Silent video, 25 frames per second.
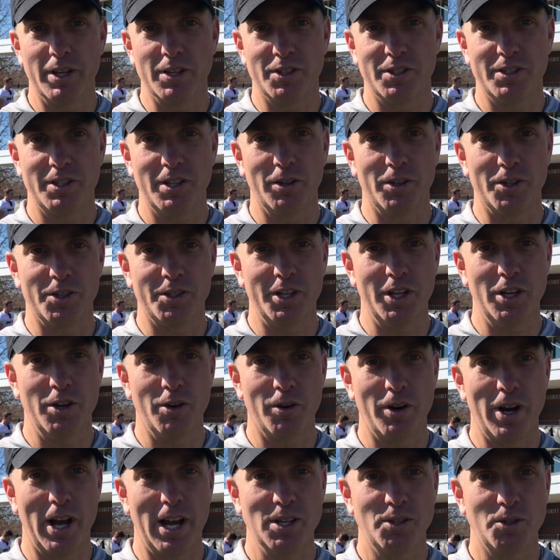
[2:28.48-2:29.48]
is still a
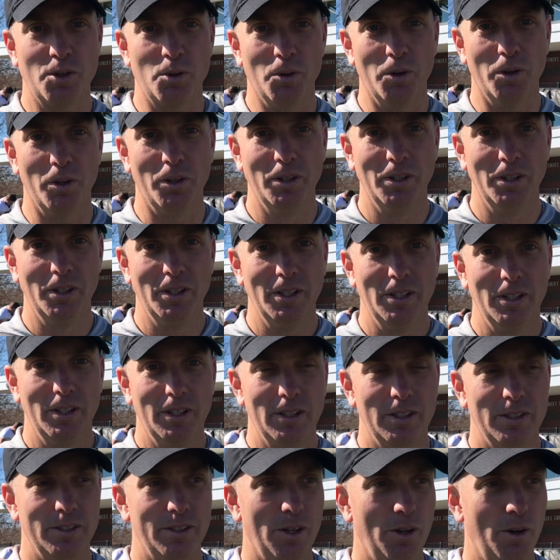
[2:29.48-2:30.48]
senior in high school.
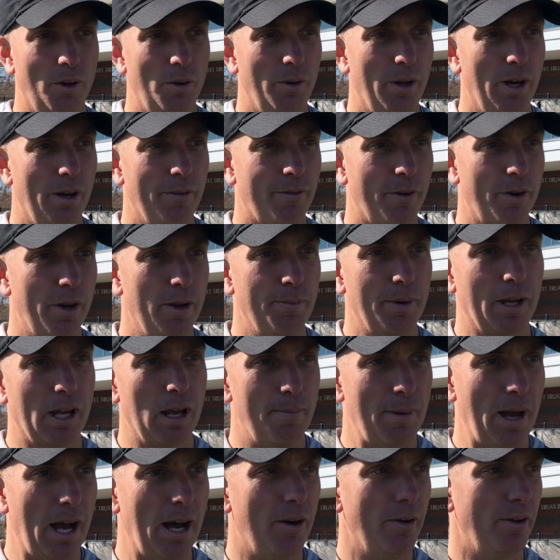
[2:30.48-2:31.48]
So uh, for him to
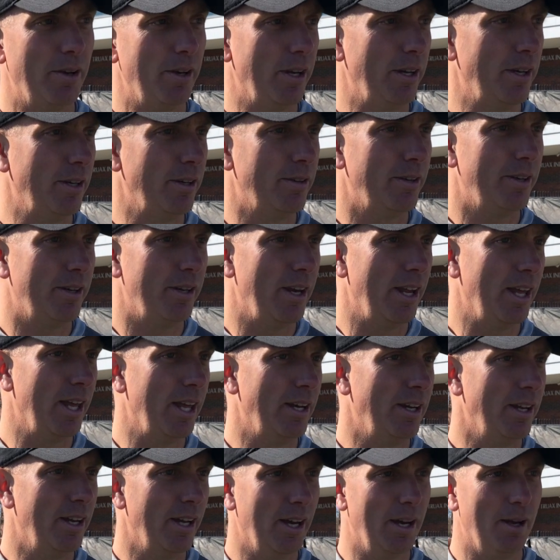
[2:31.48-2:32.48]
come out and
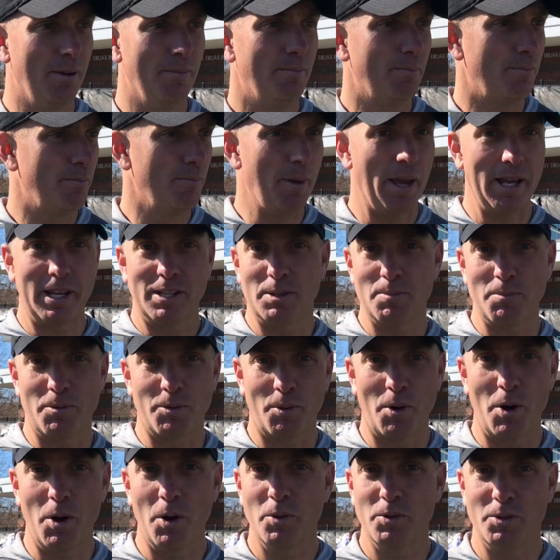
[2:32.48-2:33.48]
and uh, make some
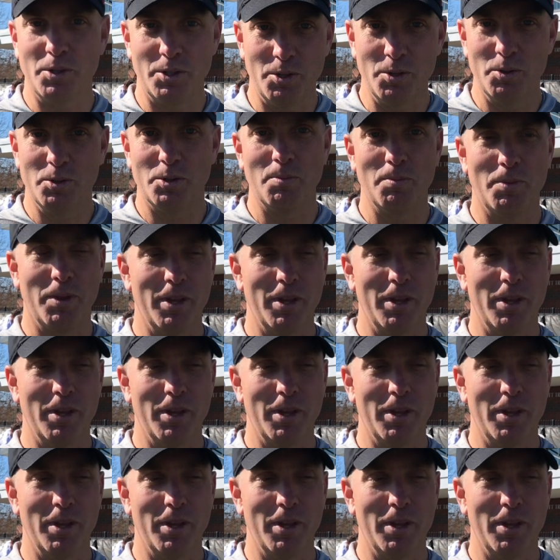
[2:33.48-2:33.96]
throws and do some